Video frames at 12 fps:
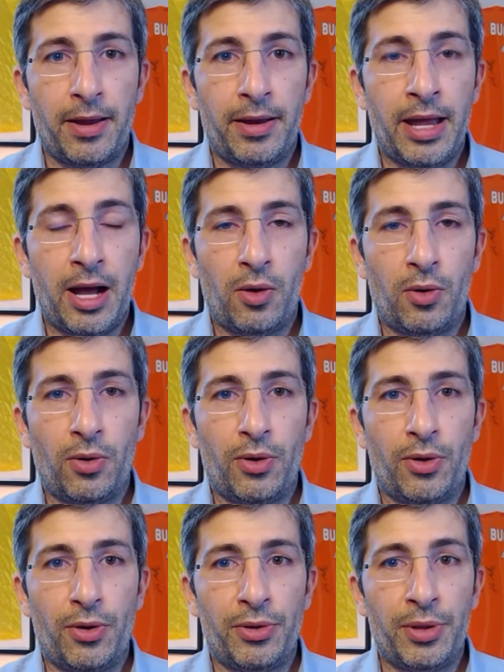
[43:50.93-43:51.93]
Now,
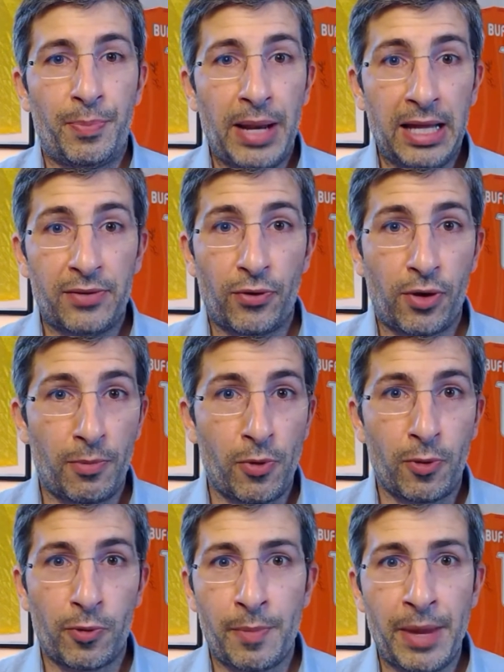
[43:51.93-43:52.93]
the platform
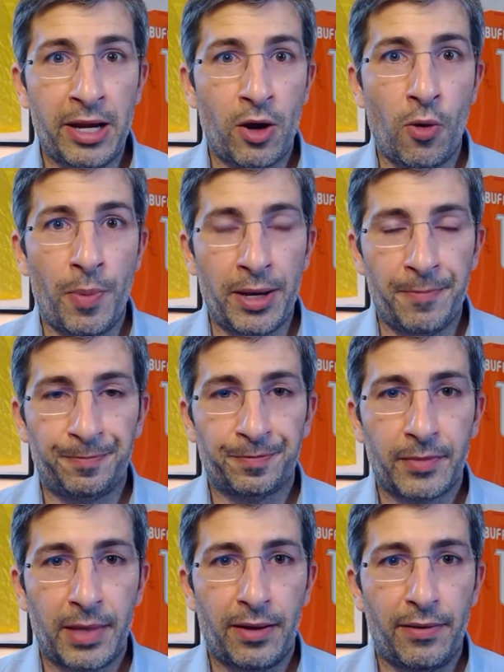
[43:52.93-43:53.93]
will remain open
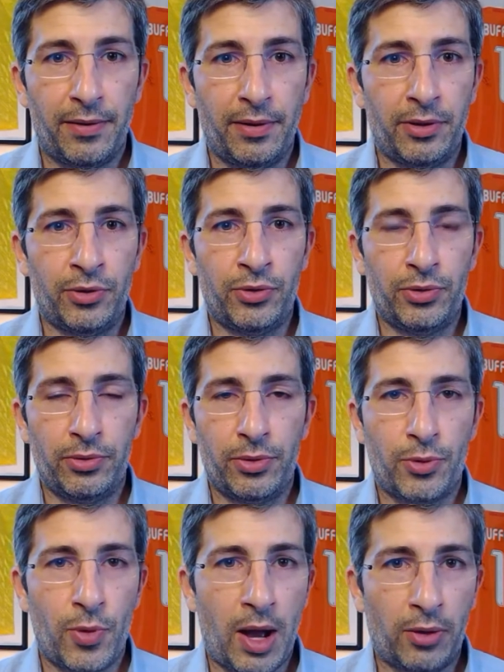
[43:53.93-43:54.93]

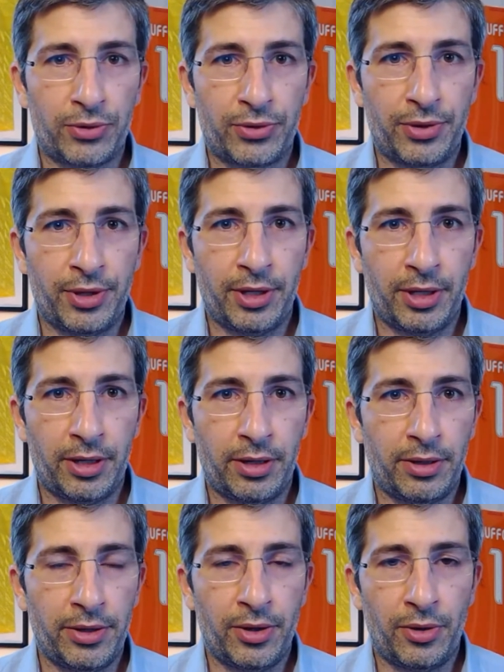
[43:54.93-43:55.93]
throughout
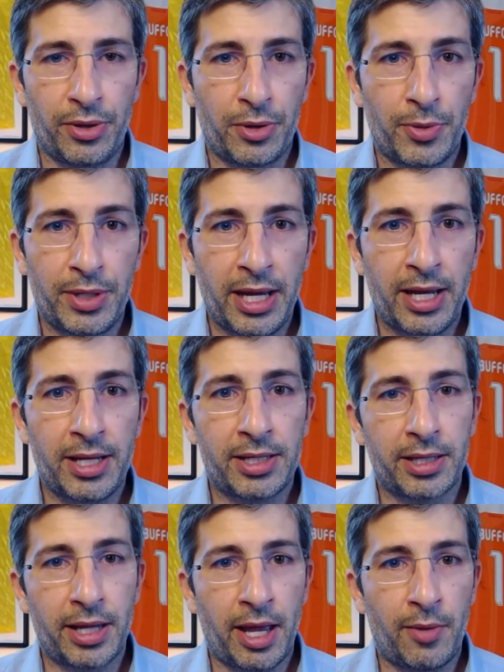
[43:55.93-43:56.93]
the 3
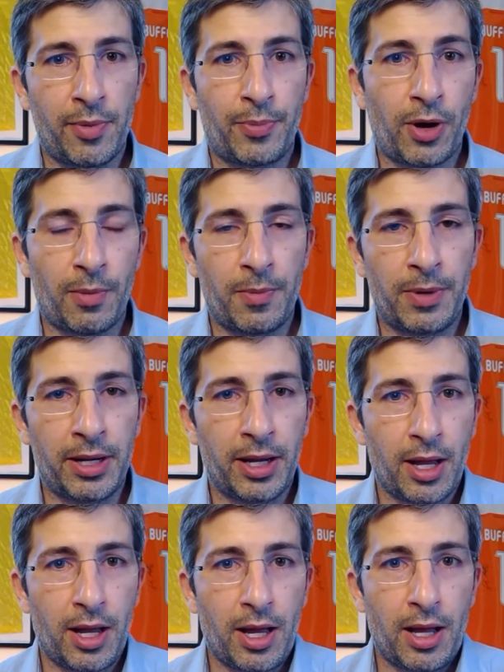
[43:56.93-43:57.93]
days, and will probably
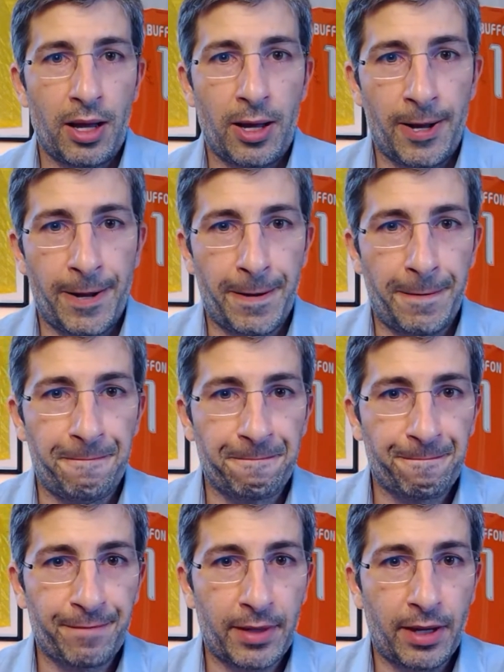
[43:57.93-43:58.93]

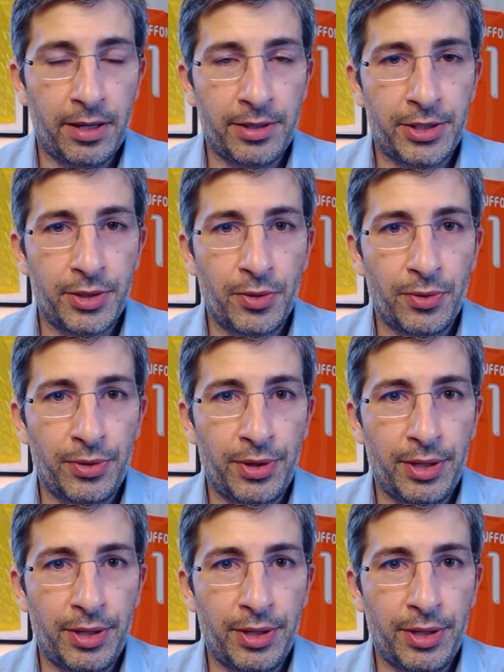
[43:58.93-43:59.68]
until